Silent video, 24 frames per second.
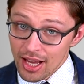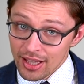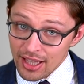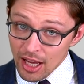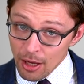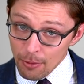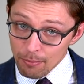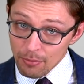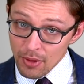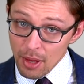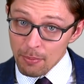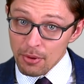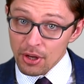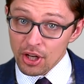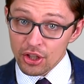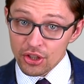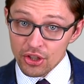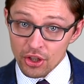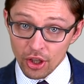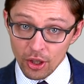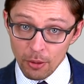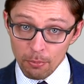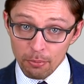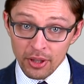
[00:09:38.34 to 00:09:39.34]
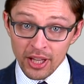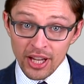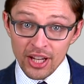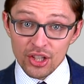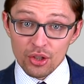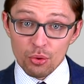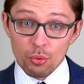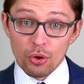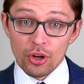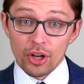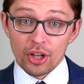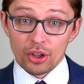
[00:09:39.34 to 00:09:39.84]
Now, because her
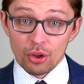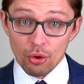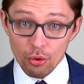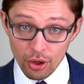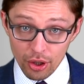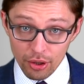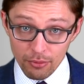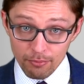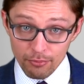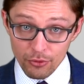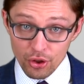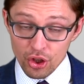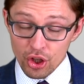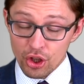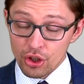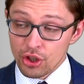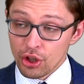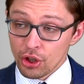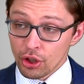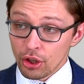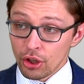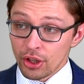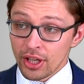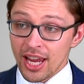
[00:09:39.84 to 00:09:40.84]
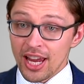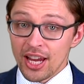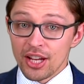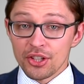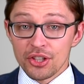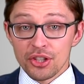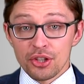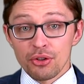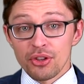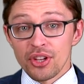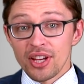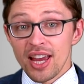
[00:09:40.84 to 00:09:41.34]
complaints were ignored, she took her
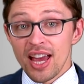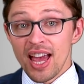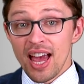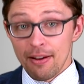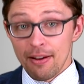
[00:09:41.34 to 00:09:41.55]
case to the